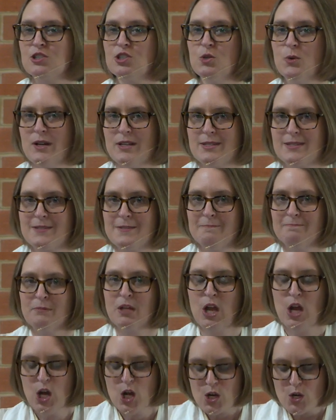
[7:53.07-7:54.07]
Lewis,
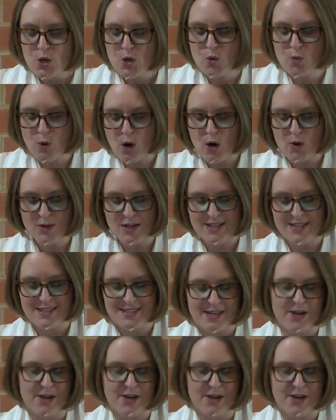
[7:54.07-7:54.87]
who wrote a